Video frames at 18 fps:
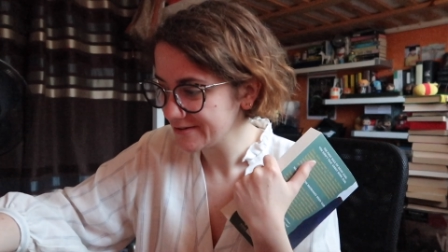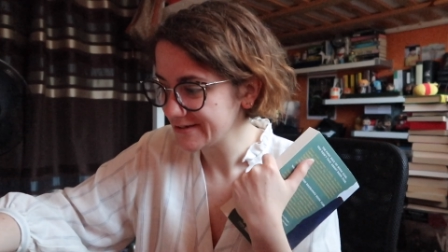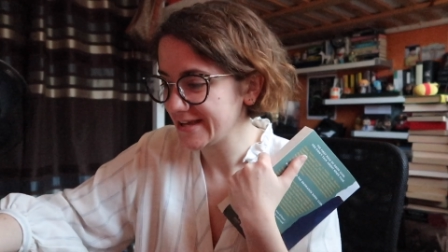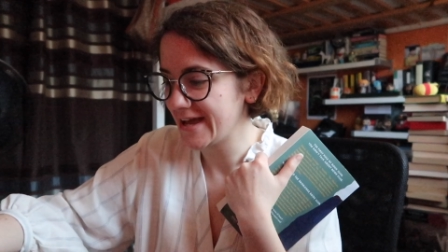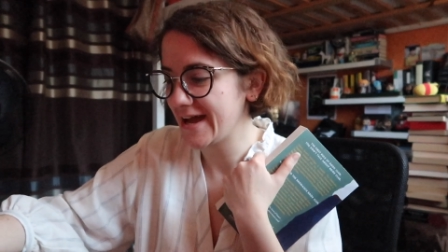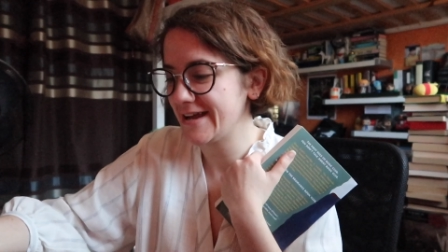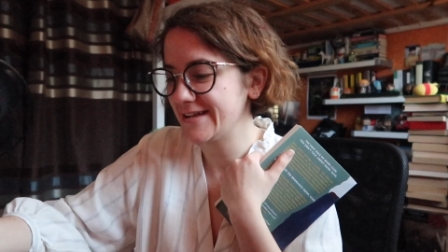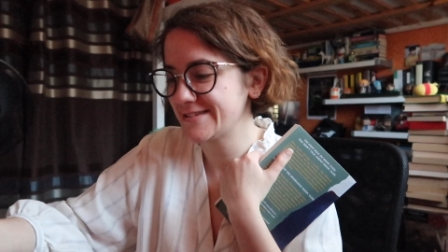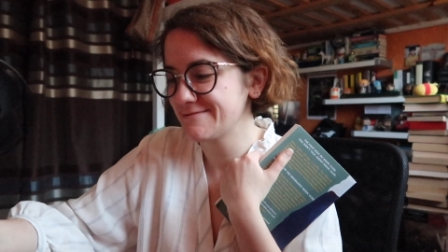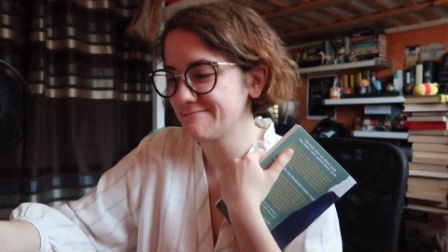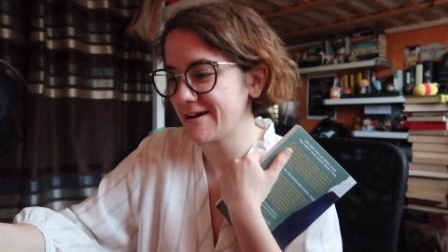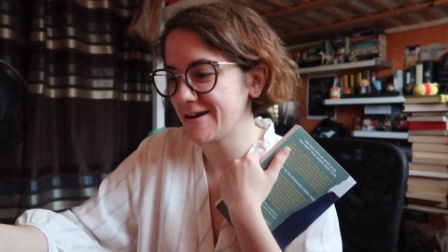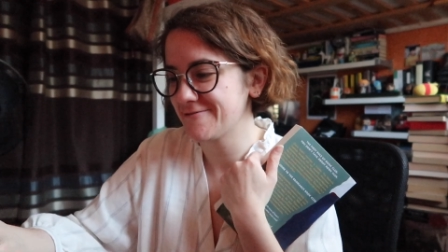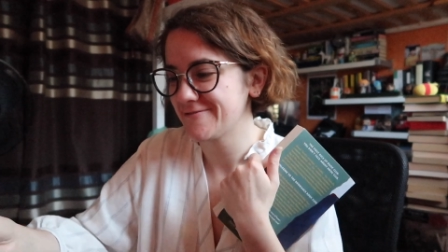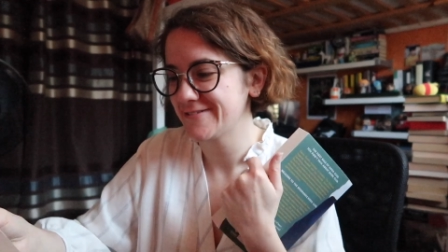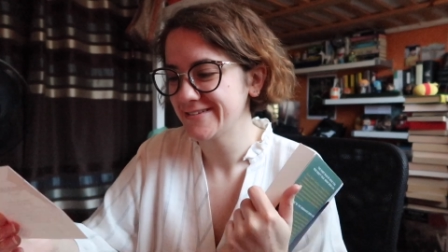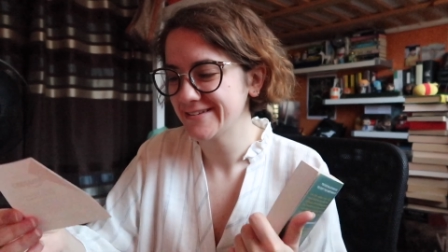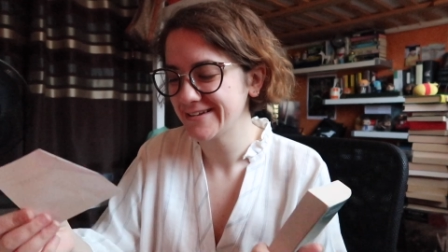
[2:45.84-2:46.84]
Yeah, it's
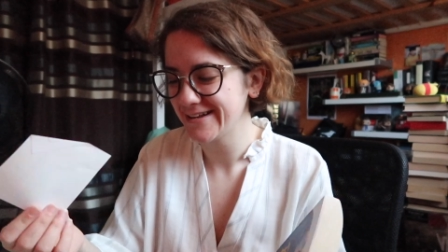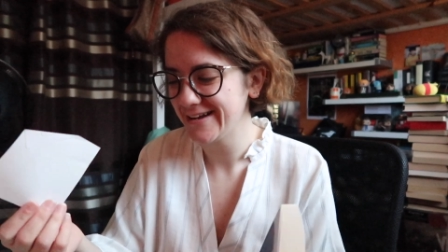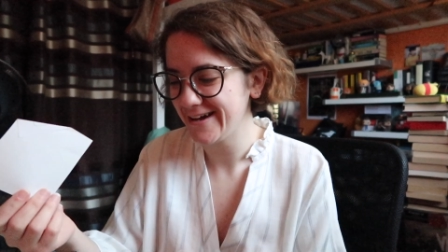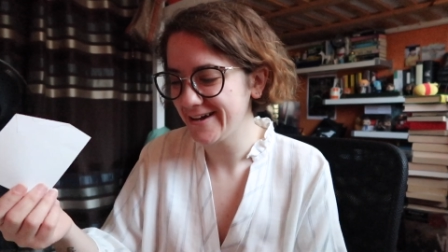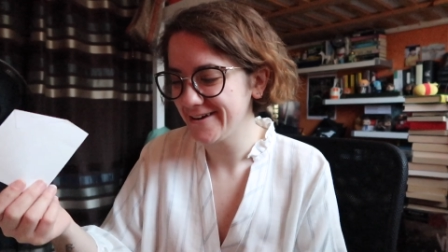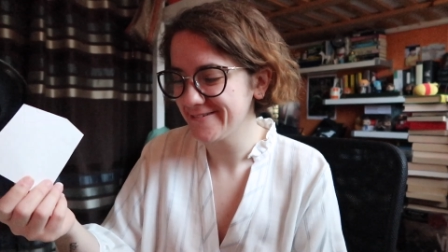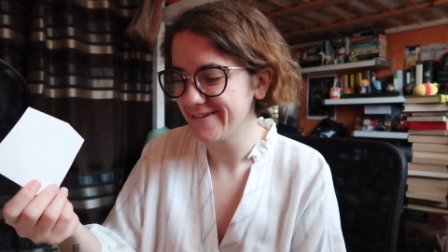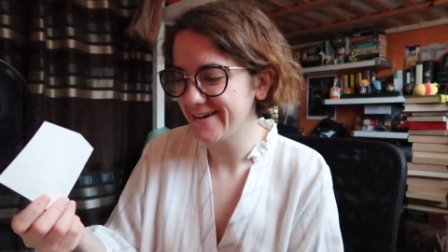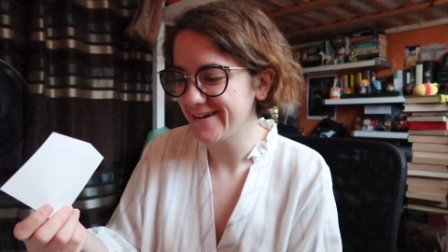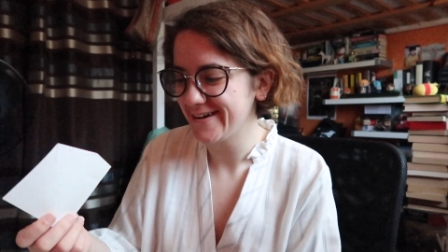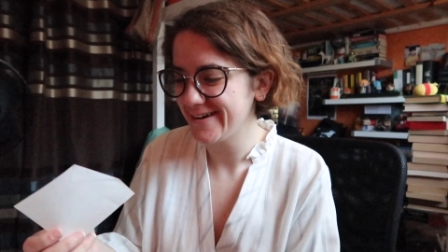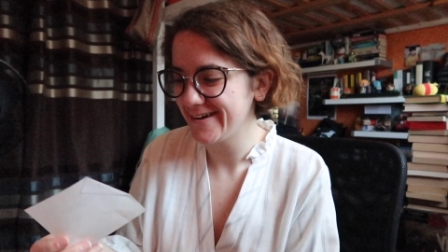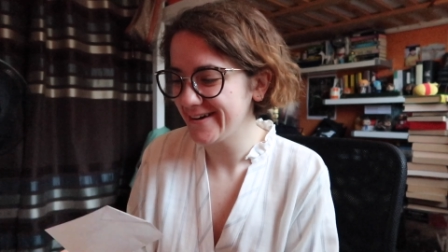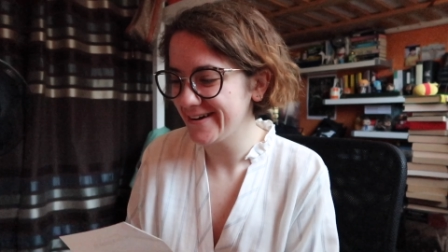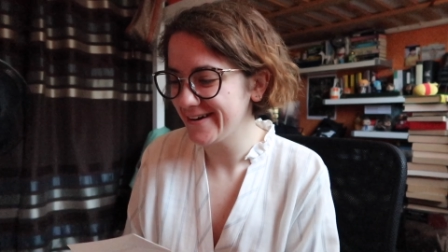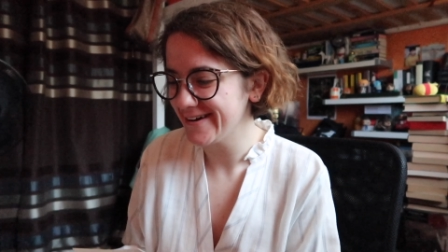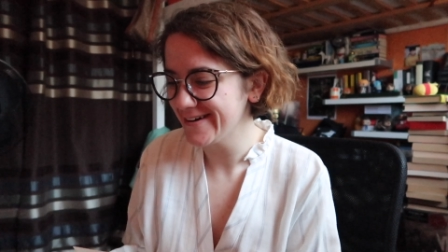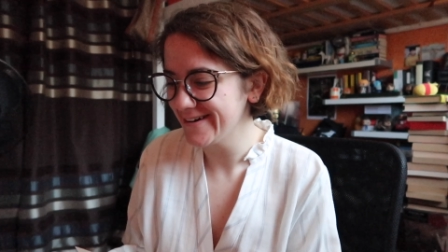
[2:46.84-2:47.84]
my friend
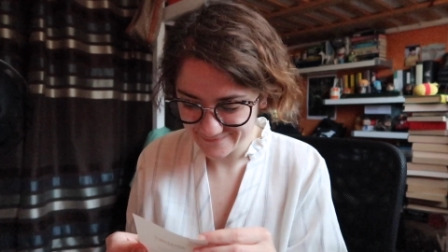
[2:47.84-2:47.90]
Clara.